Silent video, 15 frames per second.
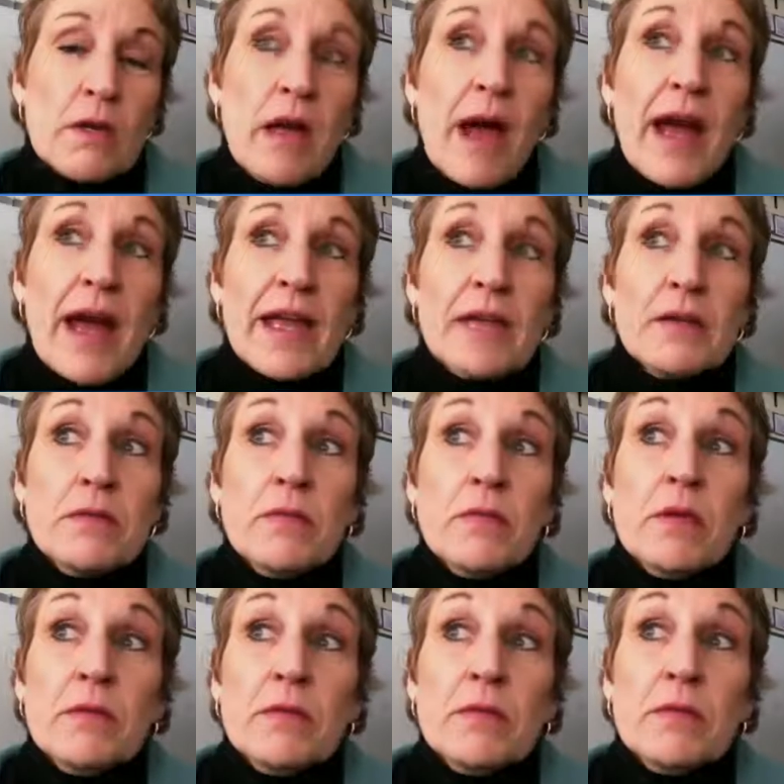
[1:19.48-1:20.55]
I
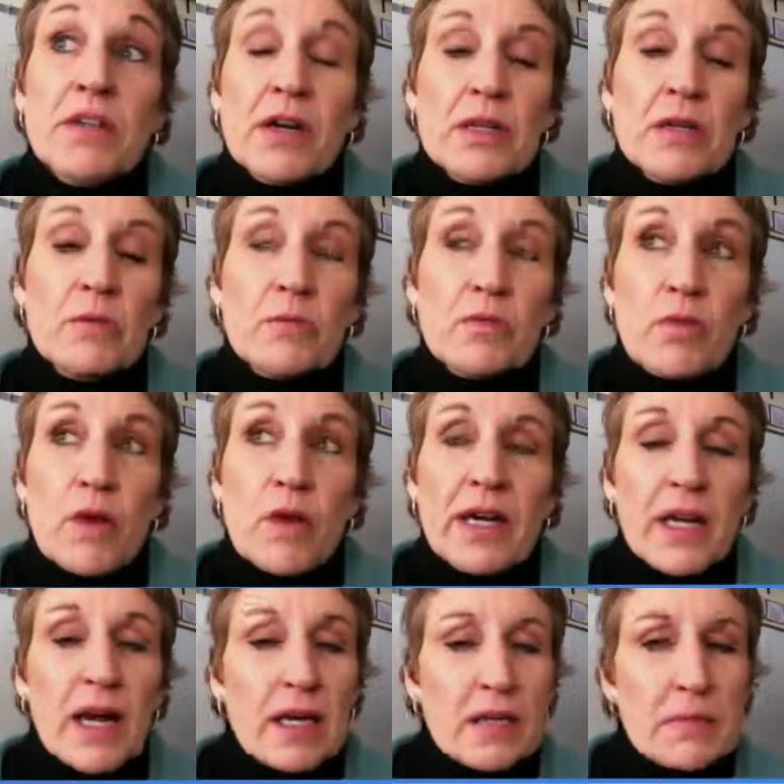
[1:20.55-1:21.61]
started
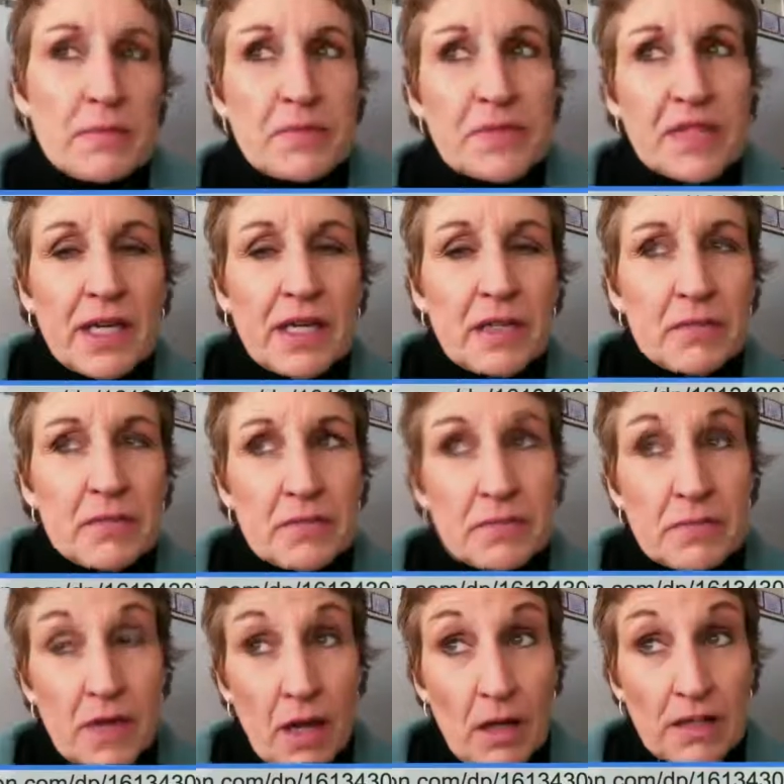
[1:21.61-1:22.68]
writing on a site
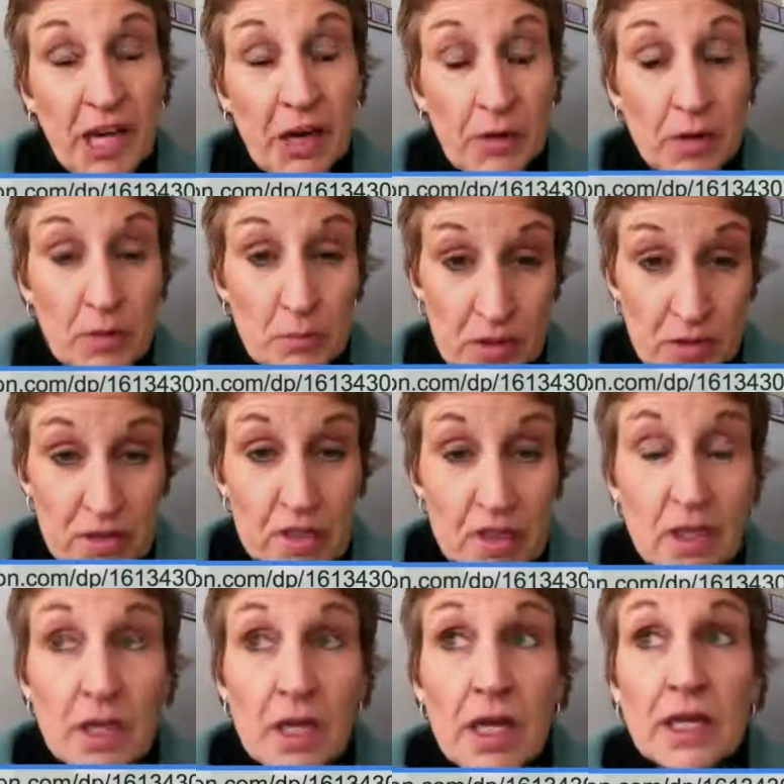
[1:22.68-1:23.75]
called CaringBridge,
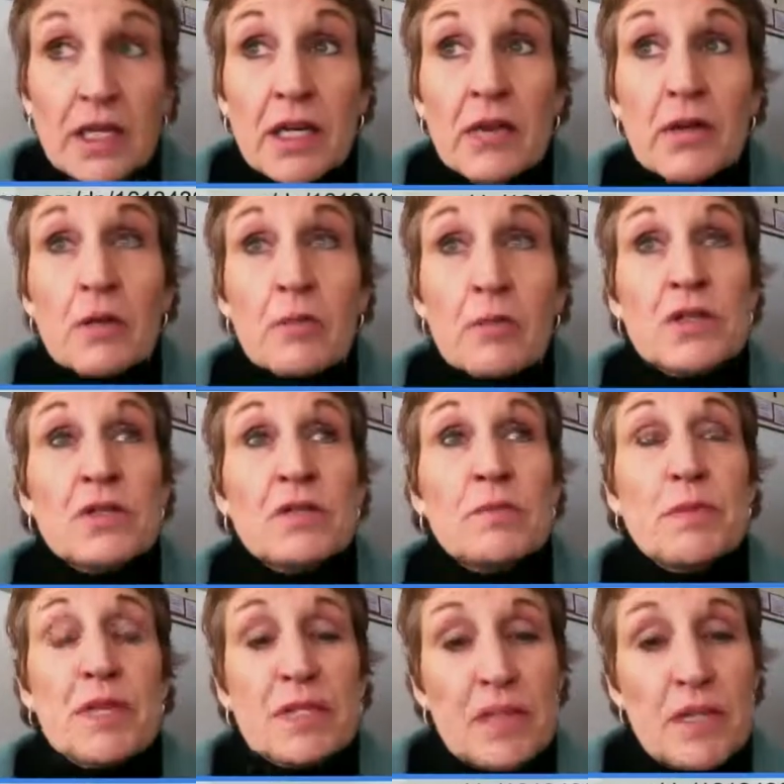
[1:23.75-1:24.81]
and CaringBridge is
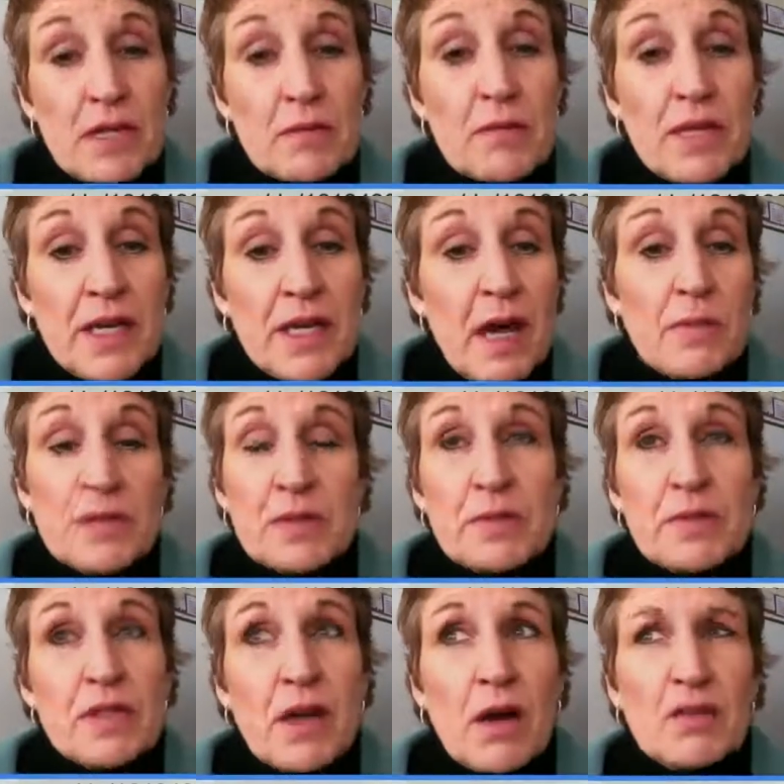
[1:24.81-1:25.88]
based out of Minneapolis,
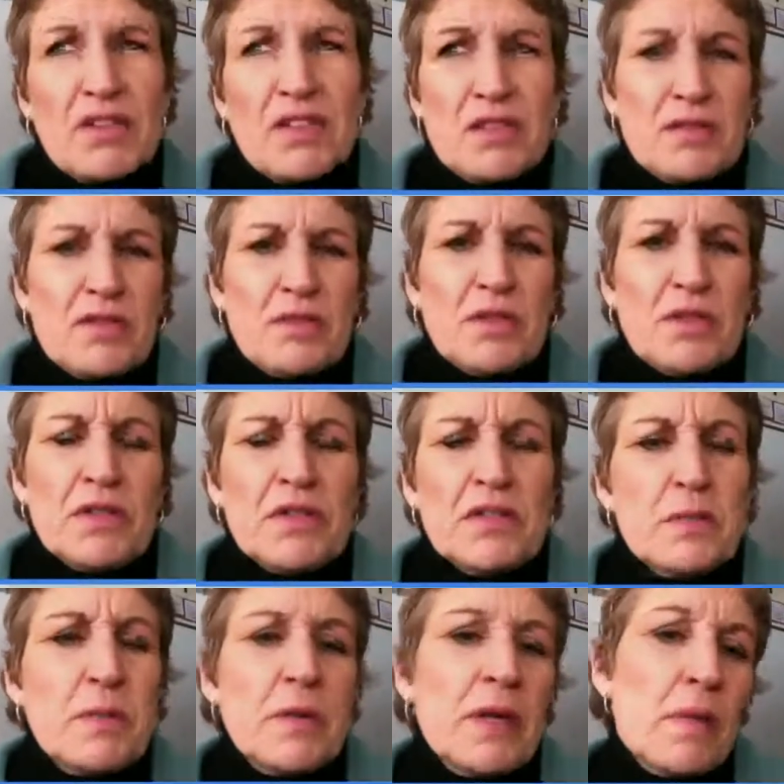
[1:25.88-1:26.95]
but now it serves
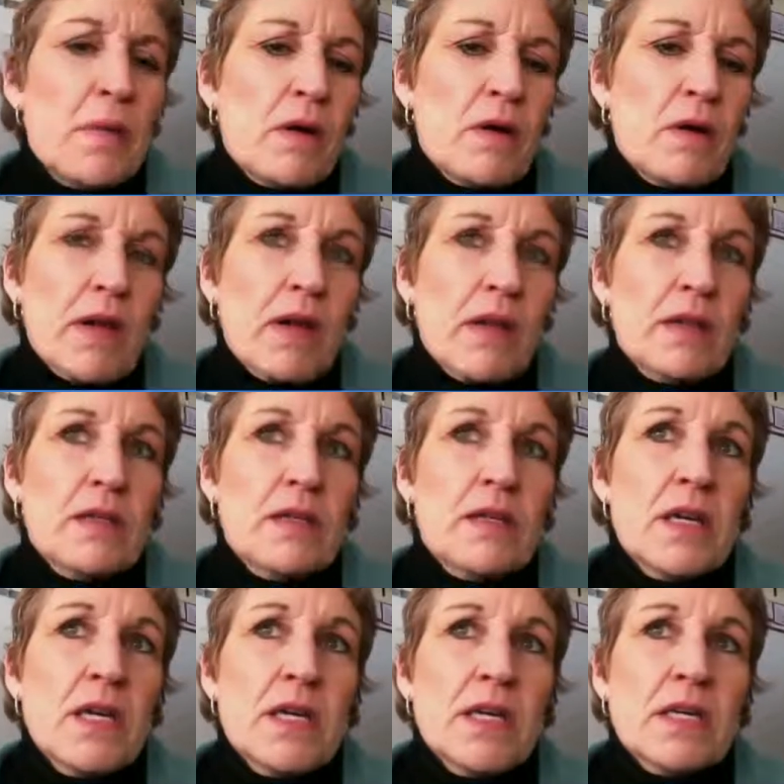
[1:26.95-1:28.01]
millions of people, and
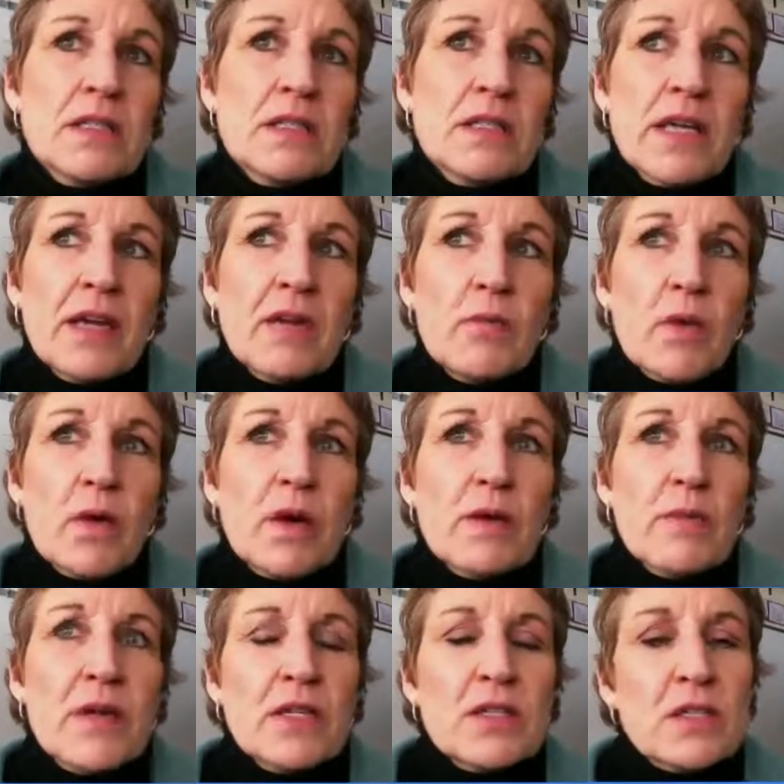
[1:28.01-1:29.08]
it's a site
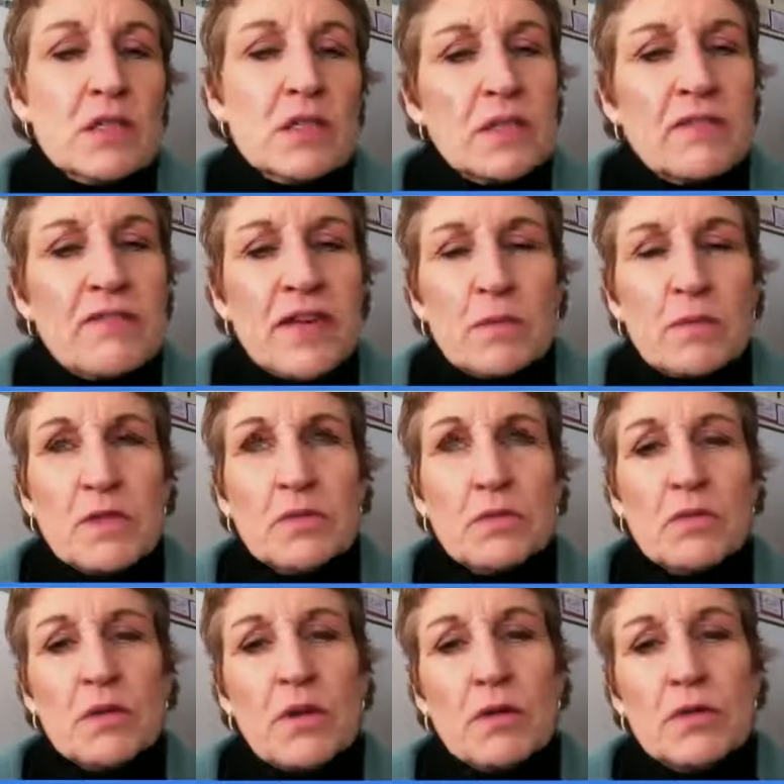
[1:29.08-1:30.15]
where patients and families
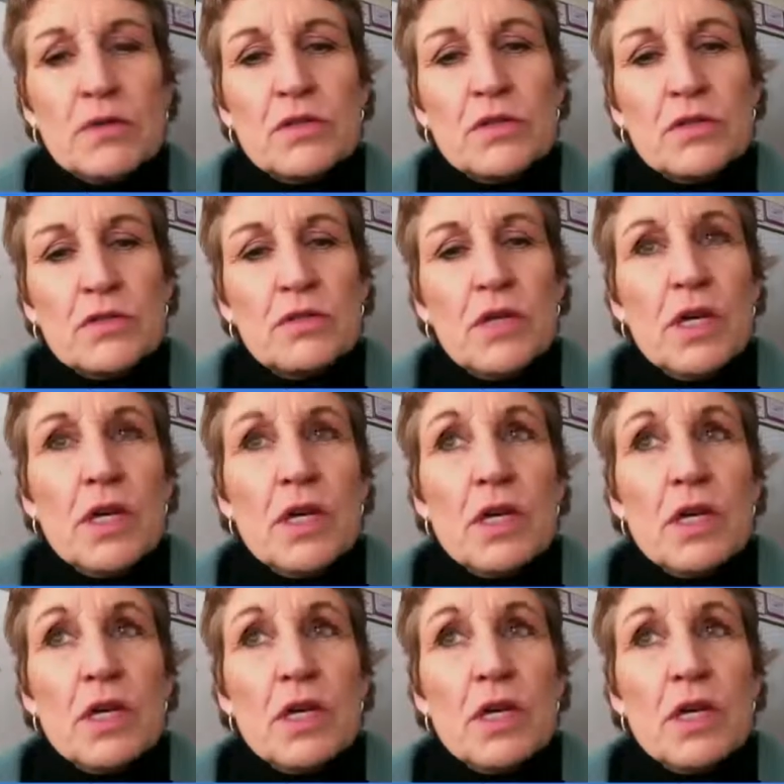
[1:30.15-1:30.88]
will go to